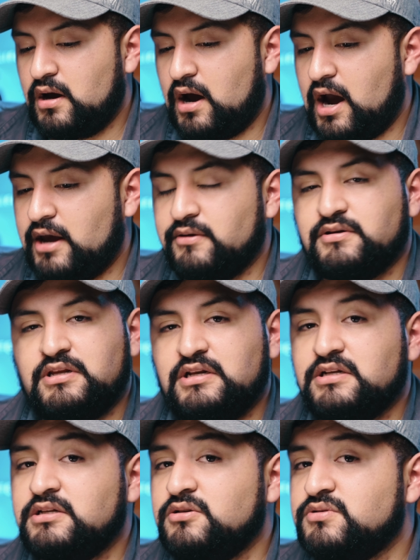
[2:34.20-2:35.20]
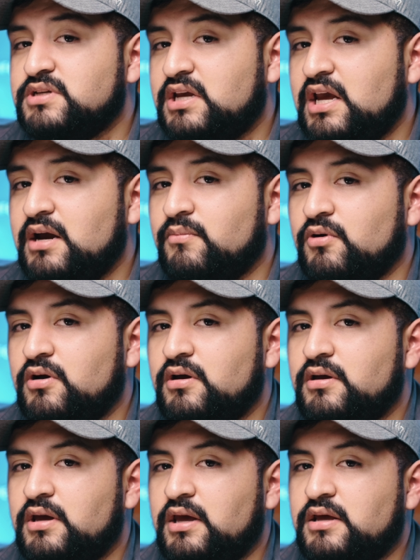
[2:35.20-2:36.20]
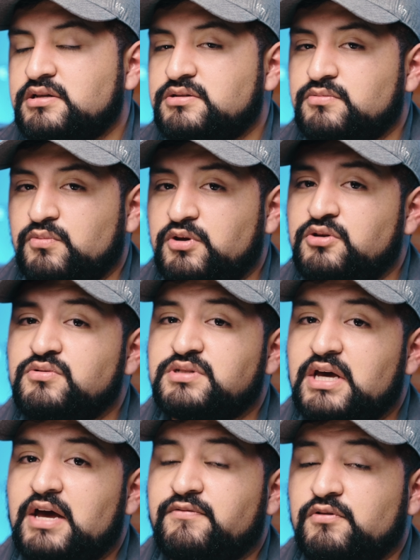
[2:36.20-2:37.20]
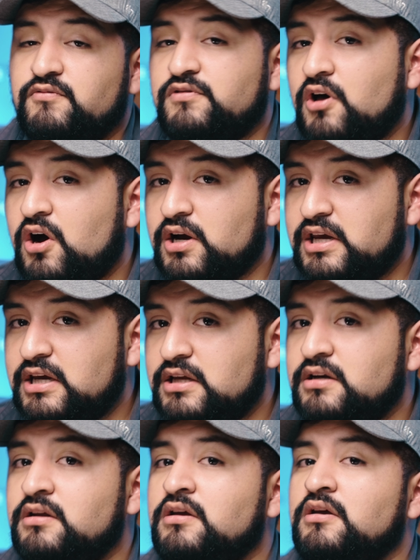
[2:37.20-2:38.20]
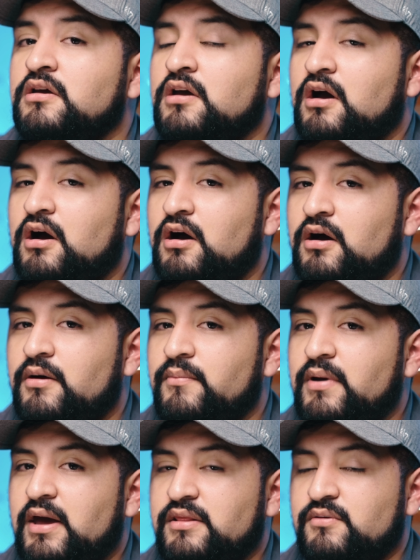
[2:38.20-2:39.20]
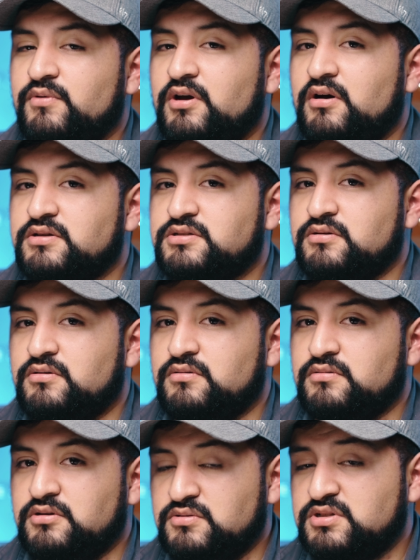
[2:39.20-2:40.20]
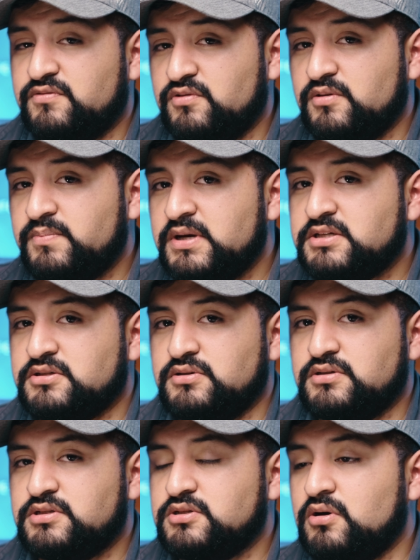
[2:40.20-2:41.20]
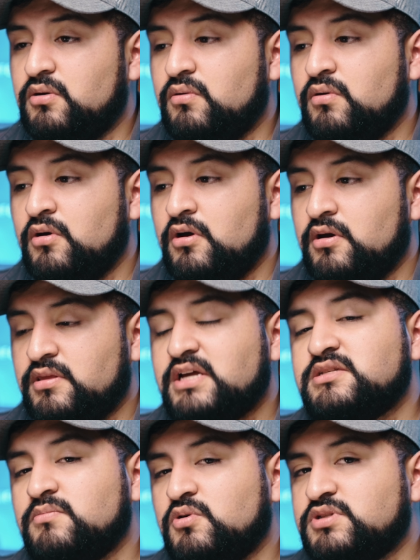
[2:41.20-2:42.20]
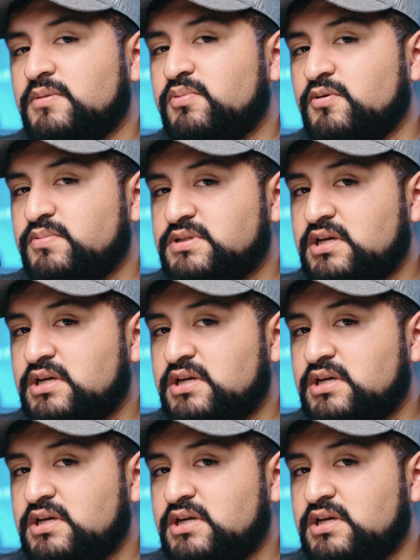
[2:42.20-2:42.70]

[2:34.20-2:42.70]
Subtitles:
I needed to use a camera, and we use that for vlogging, and then we also use it for the pictures. So that's a multi-purpose